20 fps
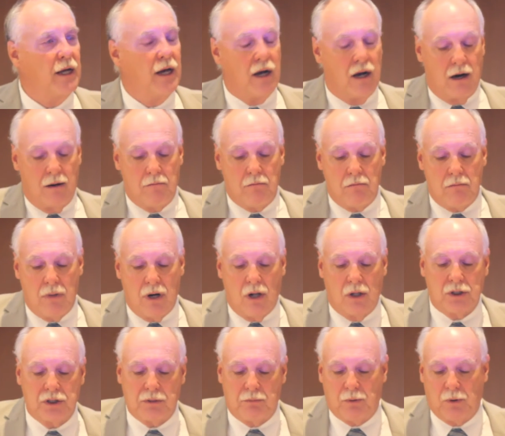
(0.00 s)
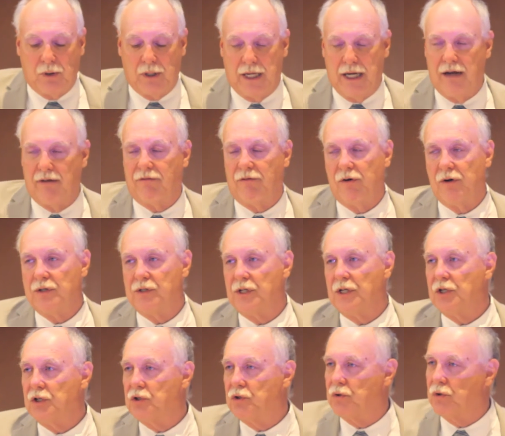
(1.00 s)
are multiple efforts
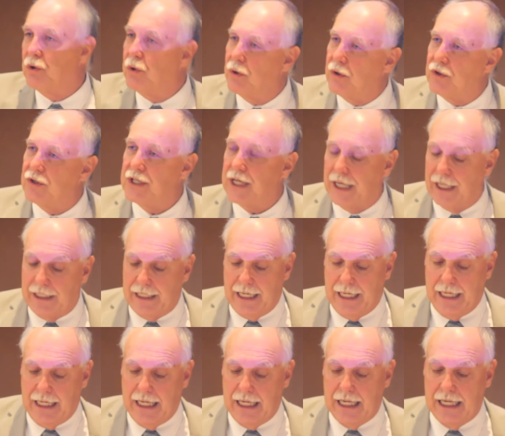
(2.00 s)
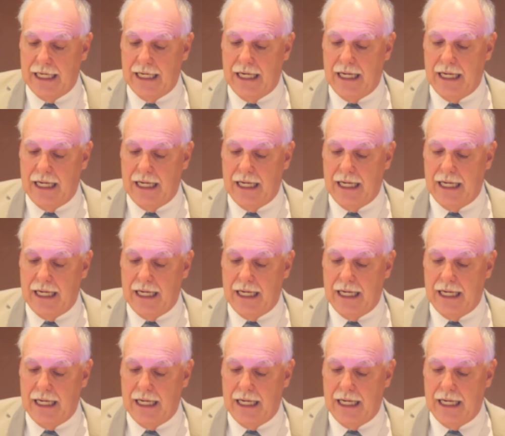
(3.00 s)
at truth-telling